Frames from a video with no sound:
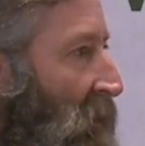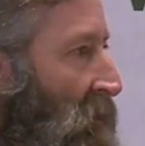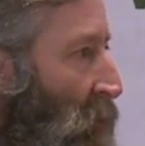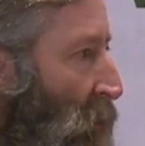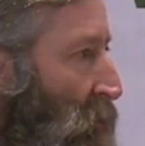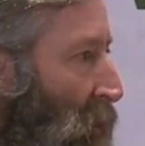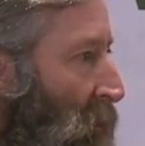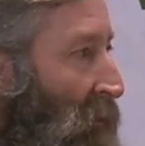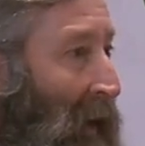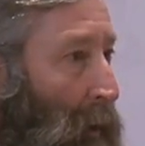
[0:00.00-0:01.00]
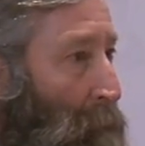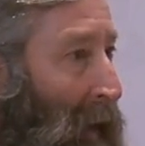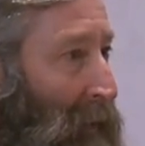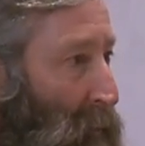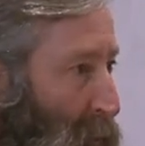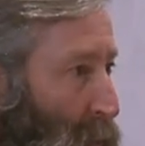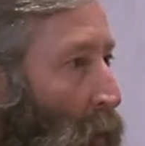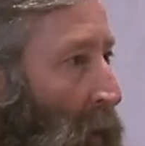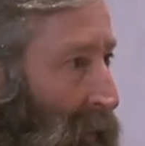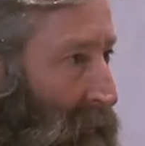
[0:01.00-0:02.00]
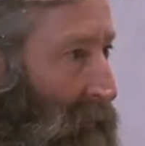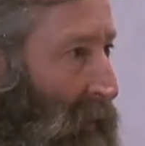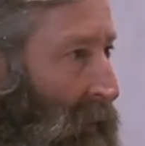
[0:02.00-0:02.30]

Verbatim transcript: It's the result of how bad do you want it.